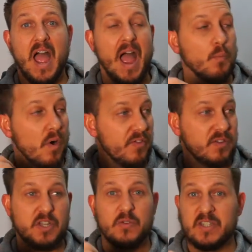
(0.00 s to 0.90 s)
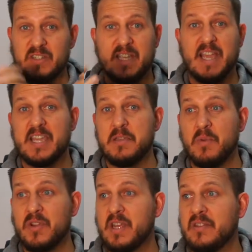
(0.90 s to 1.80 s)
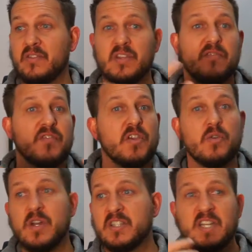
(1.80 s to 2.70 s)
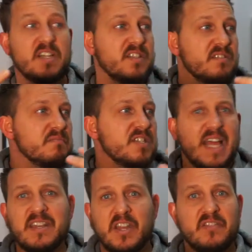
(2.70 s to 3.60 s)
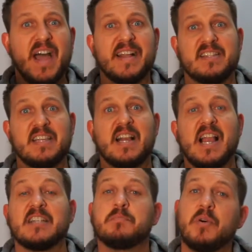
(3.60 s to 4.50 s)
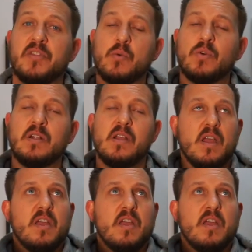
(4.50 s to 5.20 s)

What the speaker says: And what they'll do is they'll take your money and they'll give you a certain standard of acting class, but they will